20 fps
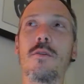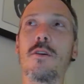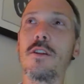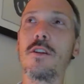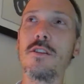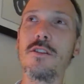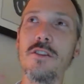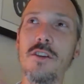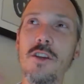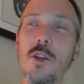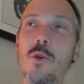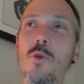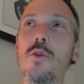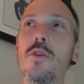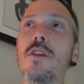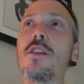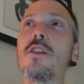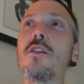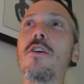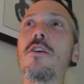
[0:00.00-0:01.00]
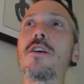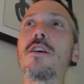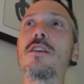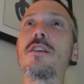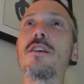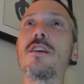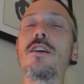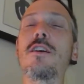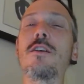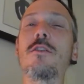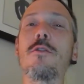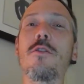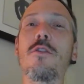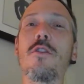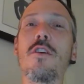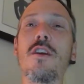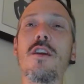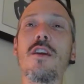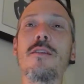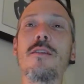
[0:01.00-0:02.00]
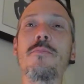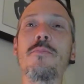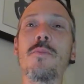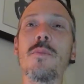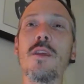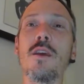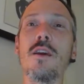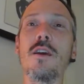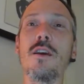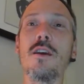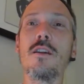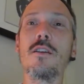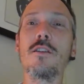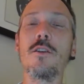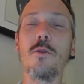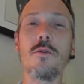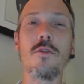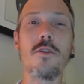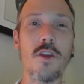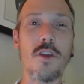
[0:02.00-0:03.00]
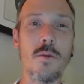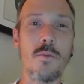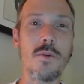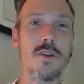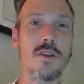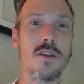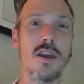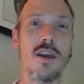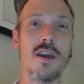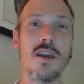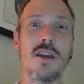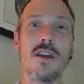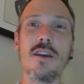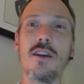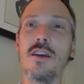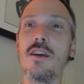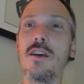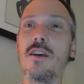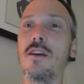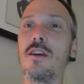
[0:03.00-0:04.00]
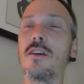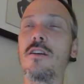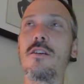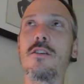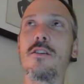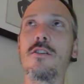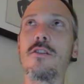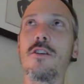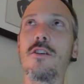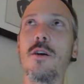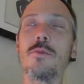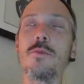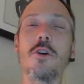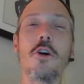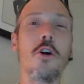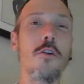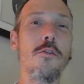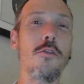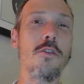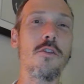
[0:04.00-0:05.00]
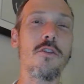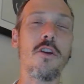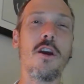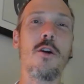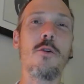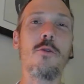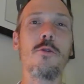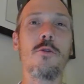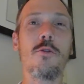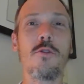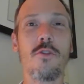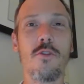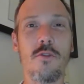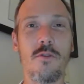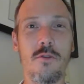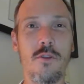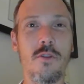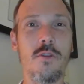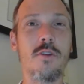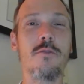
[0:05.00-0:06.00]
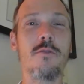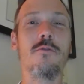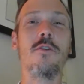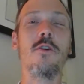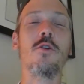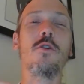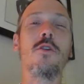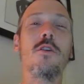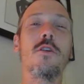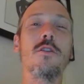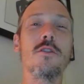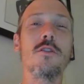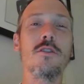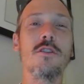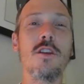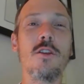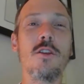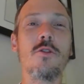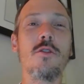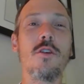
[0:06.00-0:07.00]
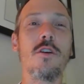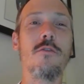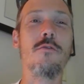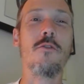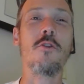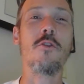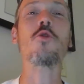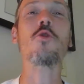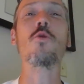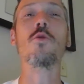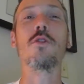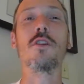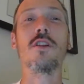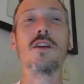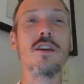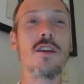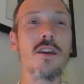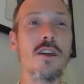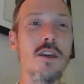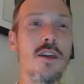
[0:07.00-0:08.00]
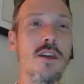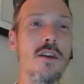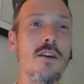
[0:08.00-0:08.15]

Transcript: Continually log into ELC. Don't skip a day. Come to office hours virtually.